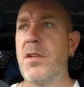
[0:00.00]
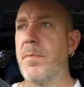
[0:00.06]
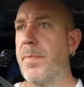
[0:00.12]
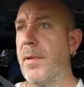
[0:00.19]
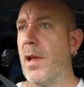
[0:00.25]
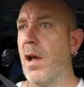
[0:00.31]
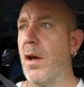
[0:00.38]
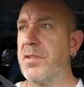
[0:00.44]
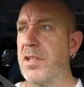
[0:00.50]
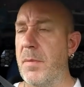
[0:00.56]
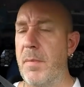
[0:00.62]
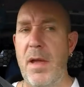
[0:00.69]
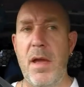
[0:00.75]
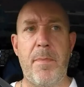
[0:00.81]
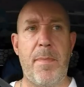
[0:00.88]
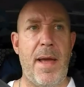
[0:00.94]
been asking
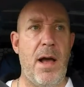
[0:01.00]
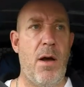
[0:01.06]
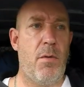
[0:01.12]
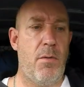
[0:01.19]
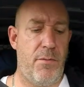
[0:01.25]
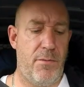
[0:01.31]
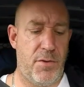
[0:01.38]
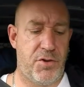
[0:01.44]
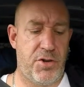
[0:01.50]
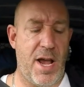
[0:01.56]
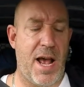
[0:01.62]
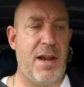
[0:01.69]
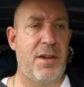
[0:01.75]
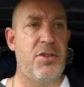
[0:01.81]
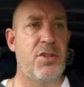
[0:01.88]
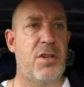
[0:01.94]
me about the
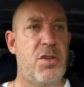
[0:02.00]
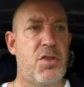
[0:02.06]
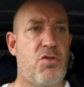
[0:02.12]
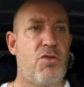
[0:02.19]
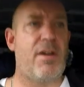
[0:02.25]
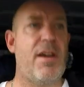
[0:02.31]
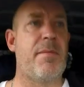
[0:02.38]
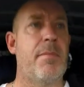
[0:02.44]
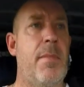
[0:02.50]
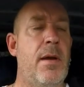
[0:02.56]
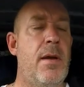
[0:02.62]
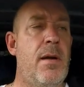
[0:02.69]
Challenge Extreme